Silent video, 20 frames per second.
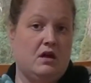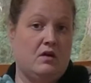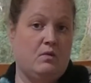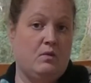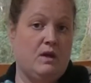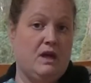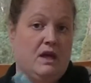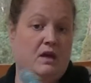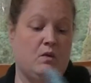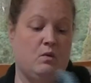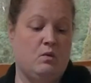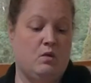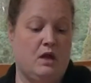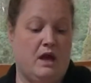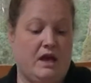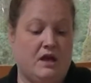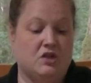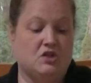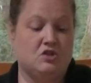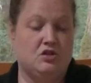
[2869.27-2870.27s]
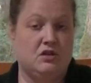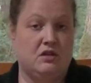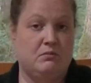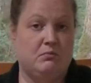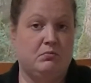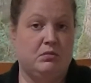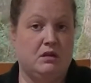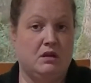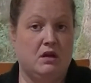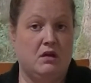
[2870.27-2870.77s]
wing will actually
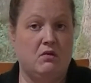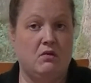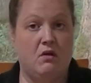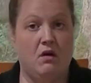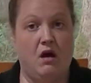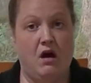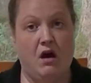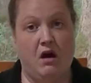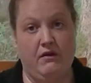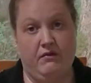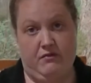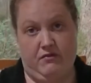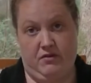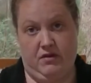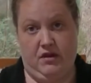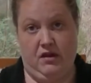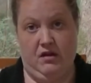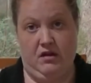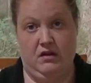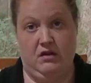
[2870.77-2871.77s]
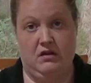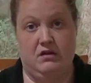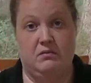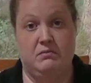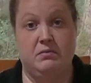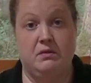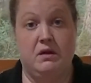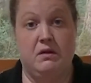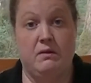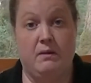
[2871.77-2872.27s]
blow off of there. It'll
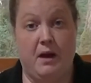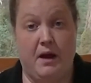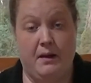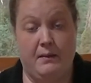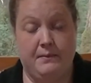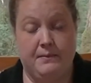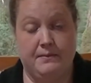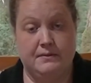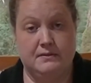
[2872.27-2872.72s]
blow up.